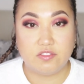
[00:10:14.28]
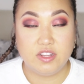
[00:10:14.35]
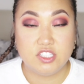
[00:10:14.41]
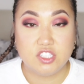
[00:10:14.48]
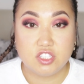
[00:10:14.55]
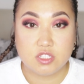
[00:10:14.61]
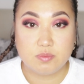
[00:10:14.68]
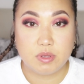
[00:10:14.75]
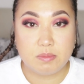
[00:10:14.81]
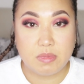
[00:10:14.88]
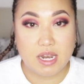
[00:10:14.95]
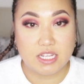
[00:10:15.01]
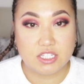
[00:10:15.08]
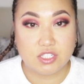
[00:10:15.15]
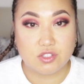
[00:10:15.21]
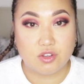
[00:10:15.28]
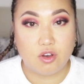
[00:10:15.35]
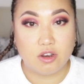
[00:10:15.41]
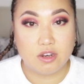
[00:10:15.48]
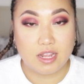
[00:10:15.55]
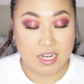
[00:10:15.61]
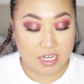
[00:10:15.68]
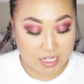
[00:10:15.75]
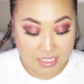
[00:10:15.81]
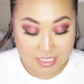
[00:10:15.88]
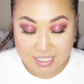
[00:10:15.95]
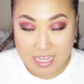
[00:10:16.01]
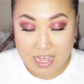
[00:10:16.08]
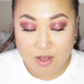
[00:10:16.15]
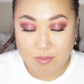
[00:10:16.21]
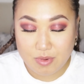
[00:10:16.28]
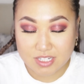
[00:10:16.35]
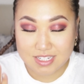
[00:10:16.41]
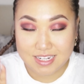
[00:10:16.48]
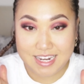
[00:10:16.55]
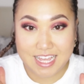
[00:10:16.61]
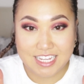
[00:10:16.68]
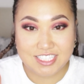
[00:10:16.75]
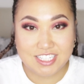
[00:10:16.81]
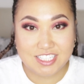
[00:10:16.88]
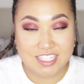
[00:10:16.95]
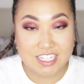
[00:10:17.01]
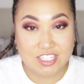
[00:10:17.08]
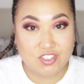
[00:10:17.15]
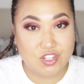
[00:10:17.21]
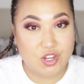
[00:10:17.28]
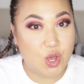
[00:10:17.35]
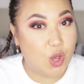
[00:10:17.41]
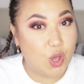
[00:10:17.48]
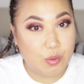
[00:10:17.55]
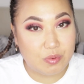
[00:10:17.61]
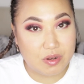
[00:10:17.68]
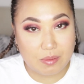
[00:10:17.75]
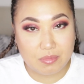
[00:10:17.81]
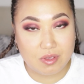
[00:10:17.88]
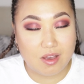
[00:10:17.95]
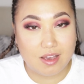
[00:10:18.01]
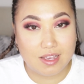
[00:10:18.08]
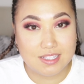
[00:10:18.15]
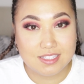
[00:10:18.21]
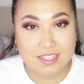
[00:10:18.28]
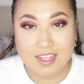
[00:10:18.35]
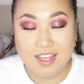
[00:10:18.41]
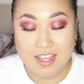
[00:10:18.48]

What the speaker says: I've literally just put my lashes on and you can see how much lashes literally open up your eyes.